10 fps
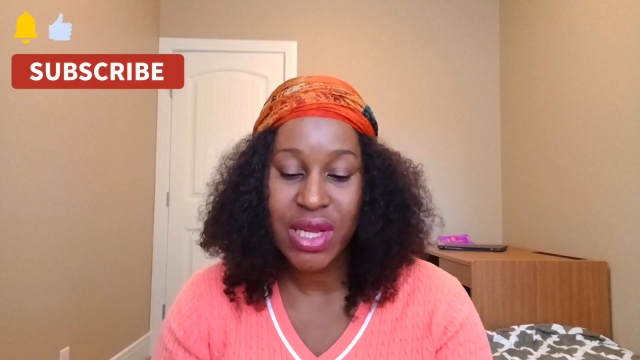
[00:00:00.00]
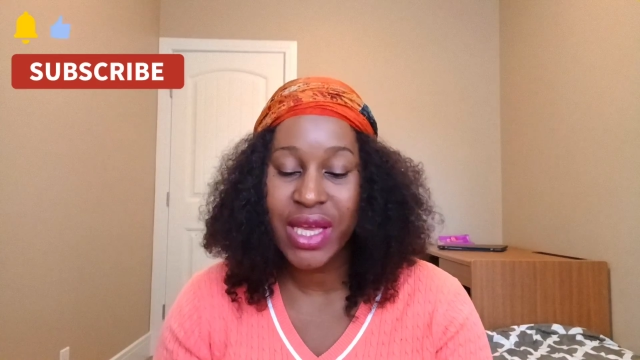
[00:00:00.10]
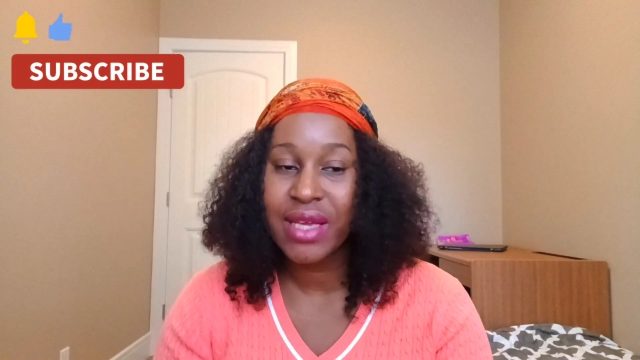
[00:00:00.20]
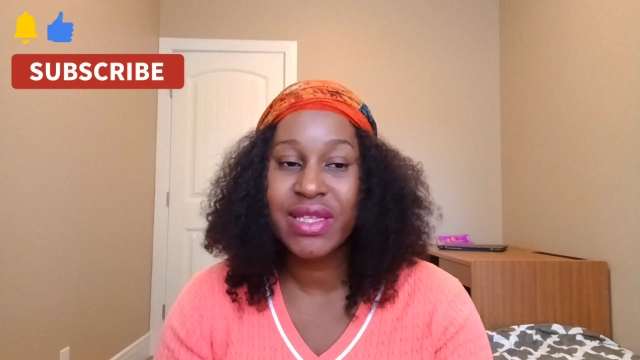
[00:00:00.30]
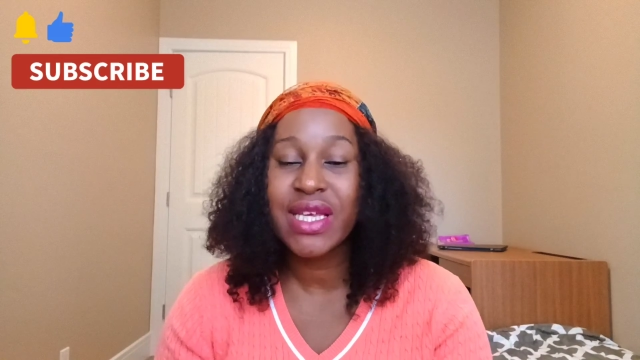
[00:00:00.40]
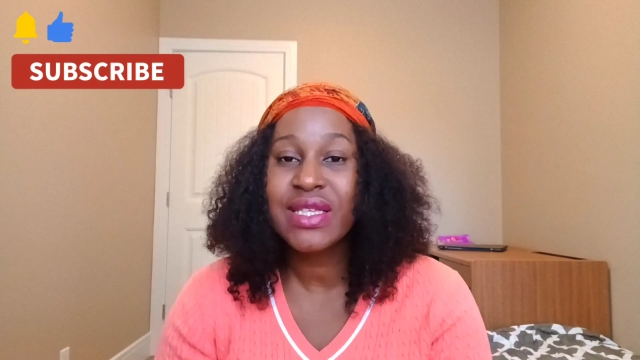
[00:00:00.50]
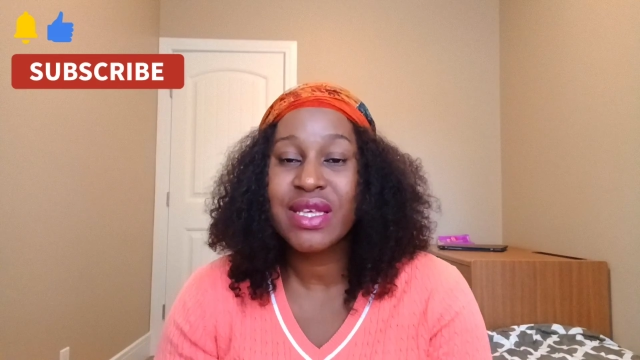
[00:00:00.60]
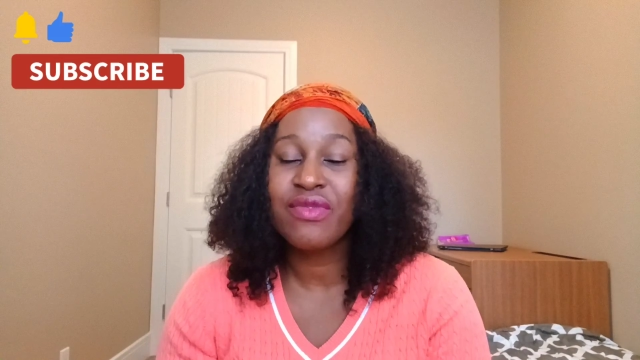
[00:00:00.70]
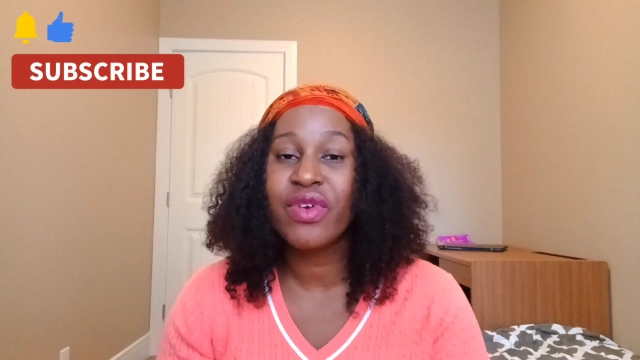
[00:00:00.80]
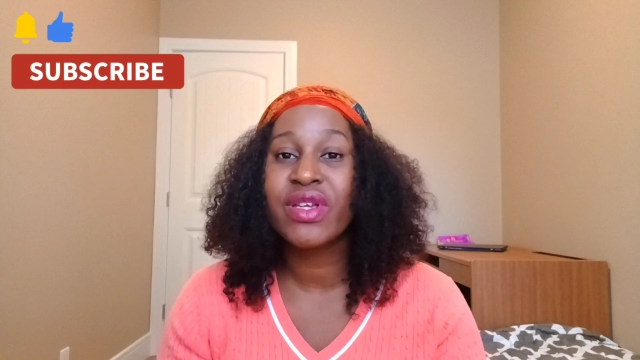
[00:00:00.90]
Like things
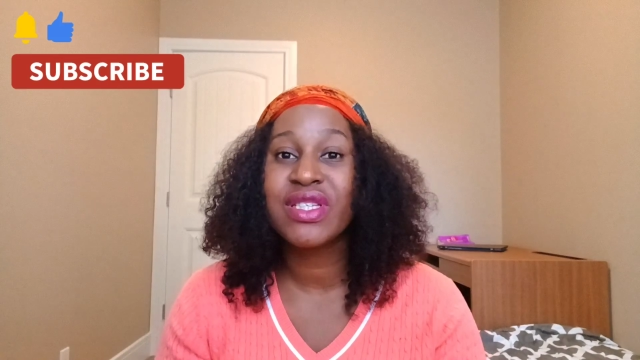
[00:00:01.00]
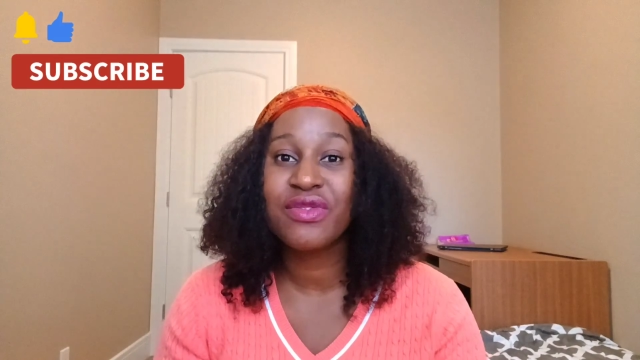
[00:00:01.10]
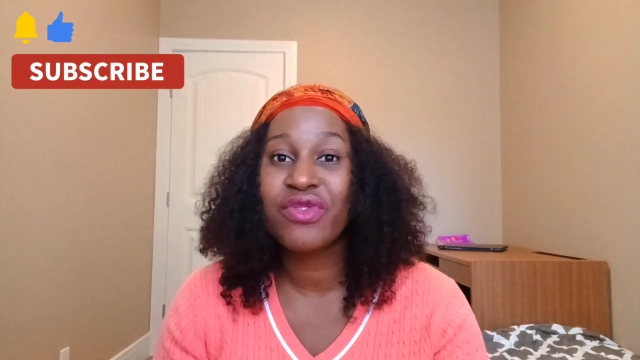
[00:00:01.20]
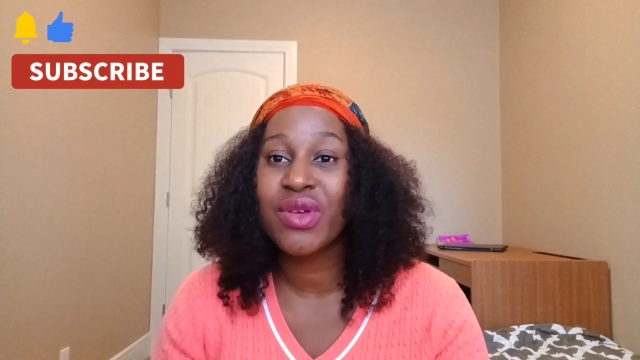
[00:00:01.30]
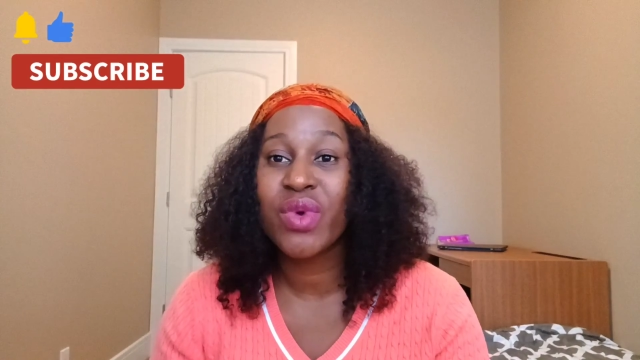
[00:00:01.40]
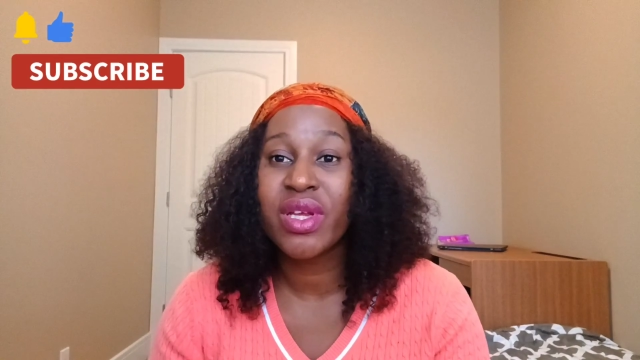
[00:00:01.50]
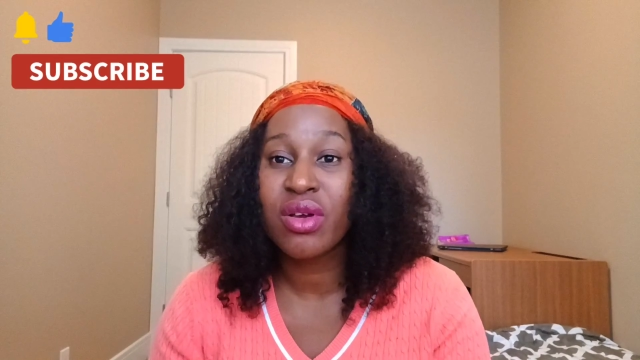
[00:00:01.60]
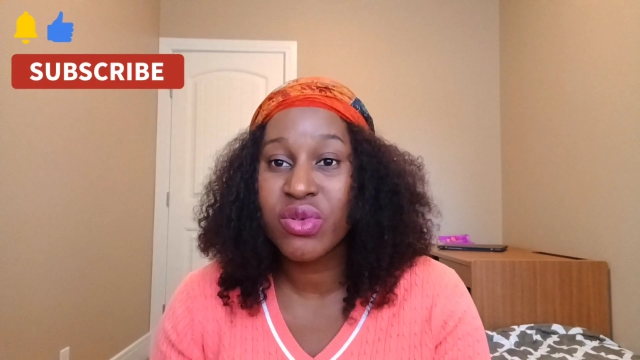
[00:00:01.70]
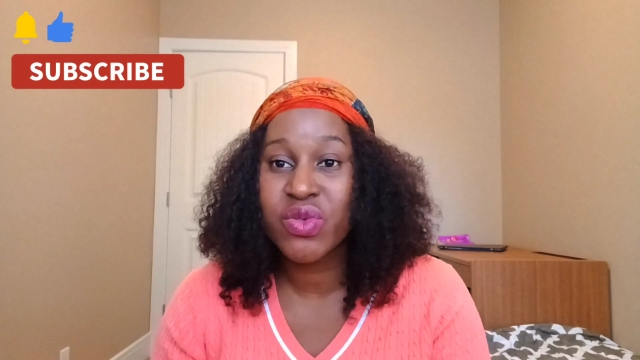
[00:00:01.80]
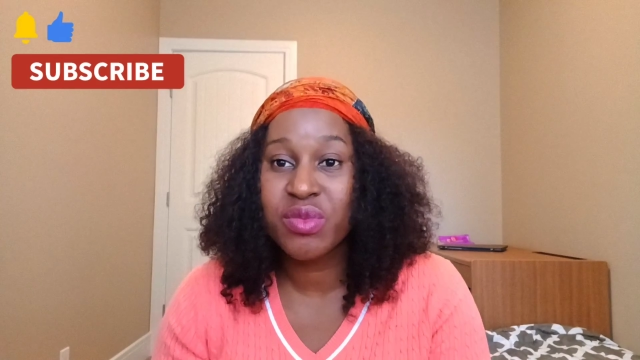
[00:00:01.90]
are very different when it
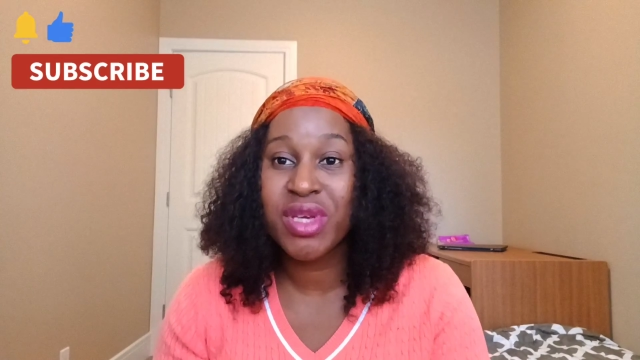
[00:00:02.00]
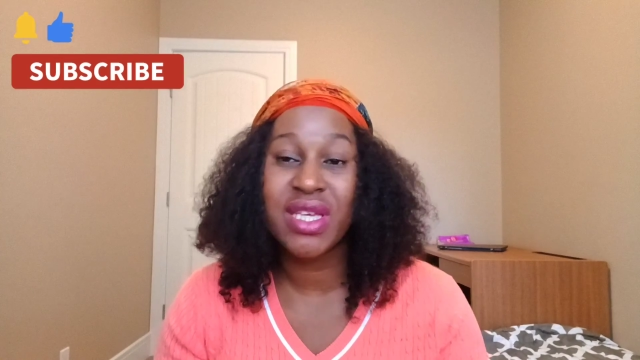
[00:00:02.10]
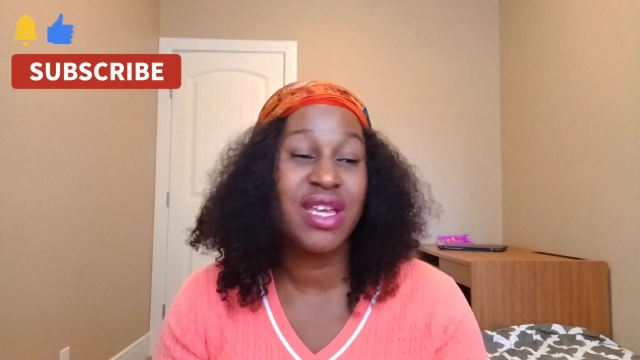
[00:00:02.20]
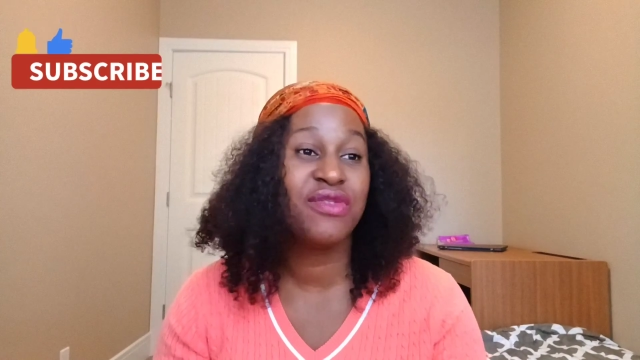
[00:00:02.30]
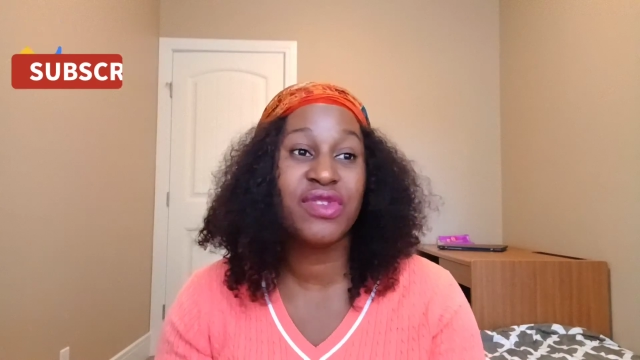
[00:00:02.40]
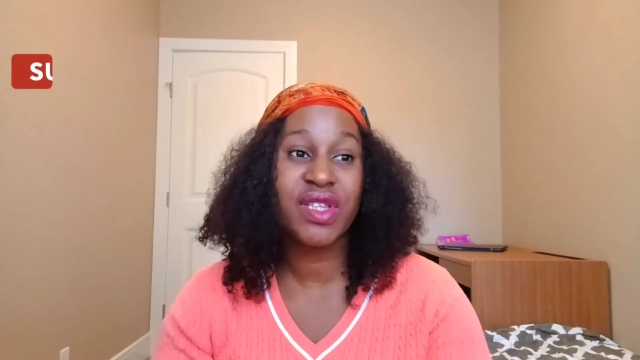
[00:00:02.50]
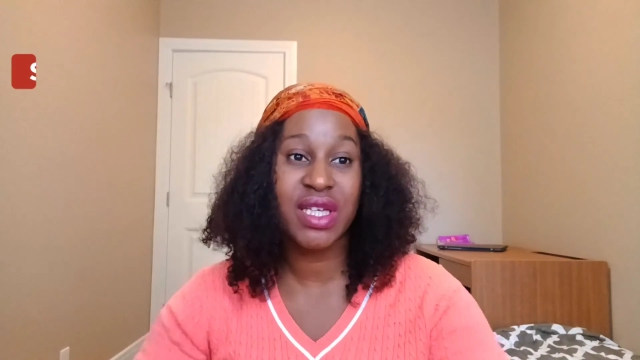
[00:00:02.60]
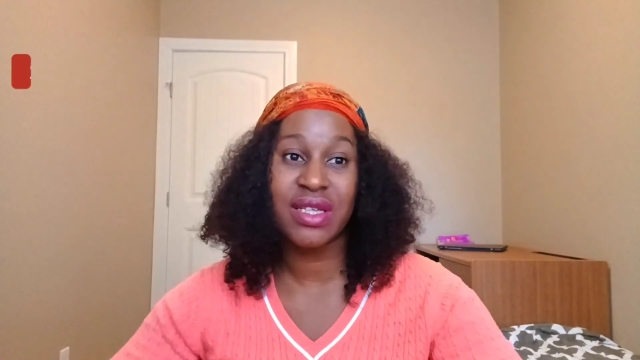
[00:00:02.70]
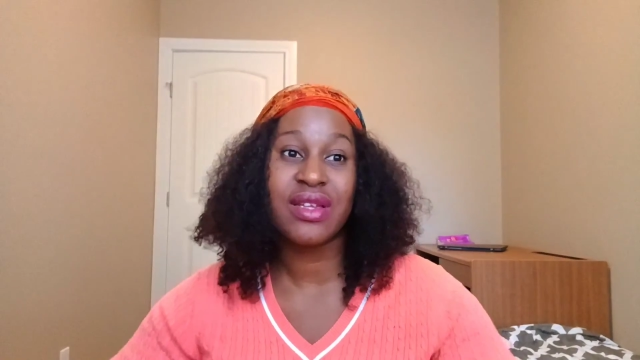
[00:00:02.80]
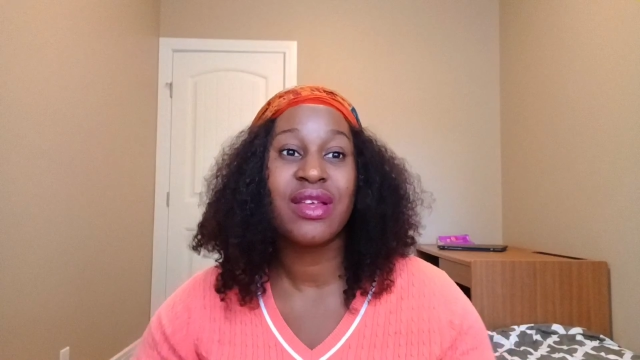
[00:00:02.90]
comes with me,
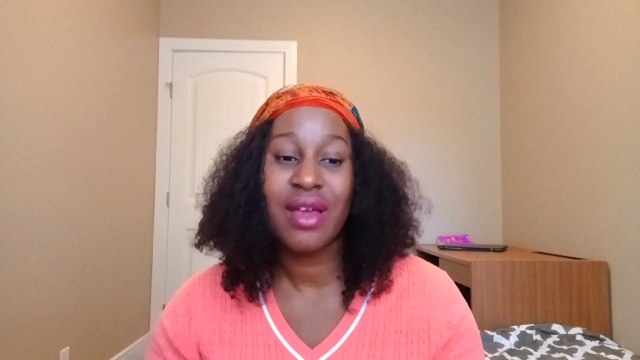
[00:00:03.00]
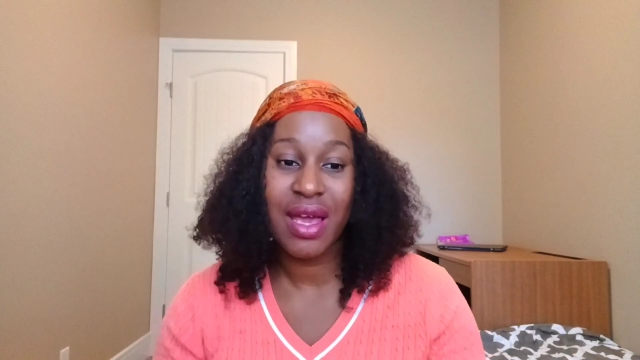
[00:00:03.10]
everything.